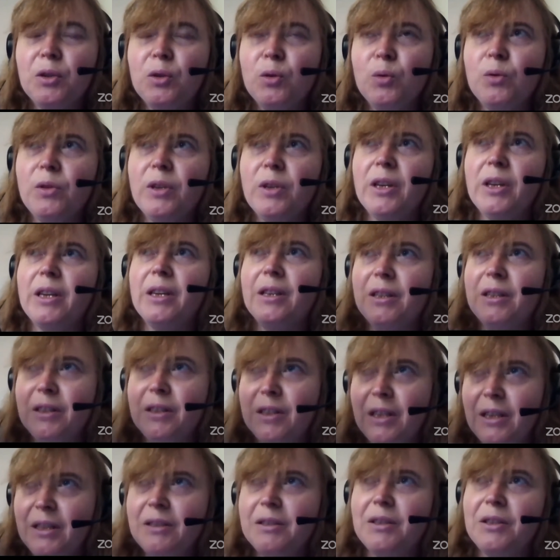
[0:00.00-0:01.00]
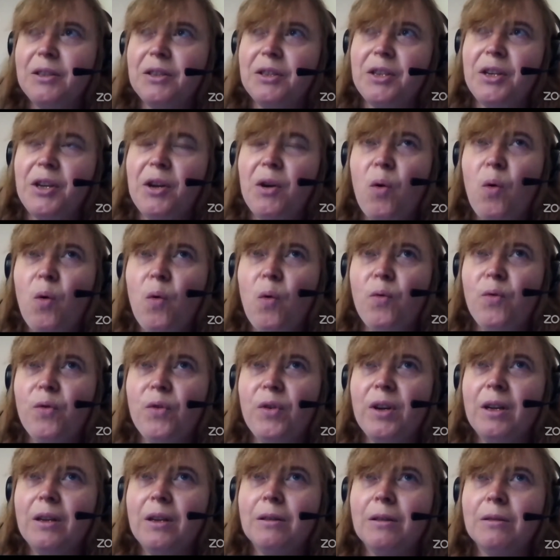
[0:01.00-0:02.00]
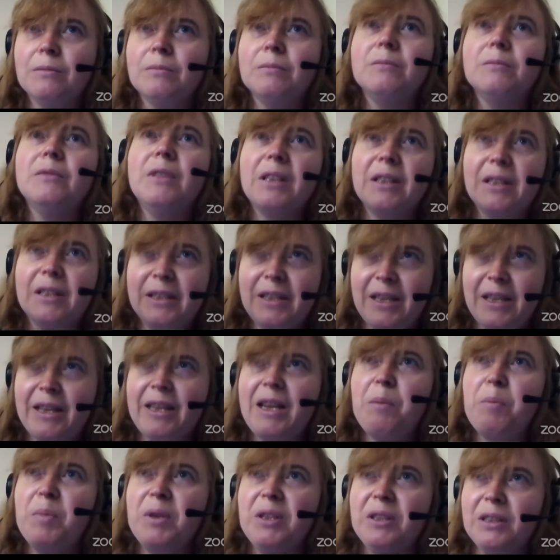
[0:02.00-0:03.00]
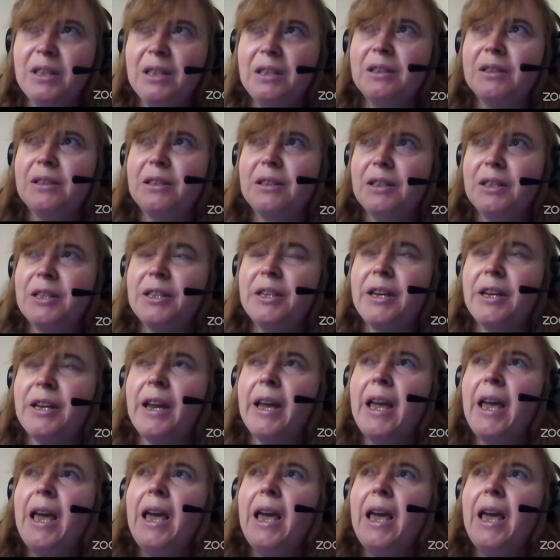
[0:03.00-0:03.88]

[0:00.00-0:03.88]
to the intensity of the step intensity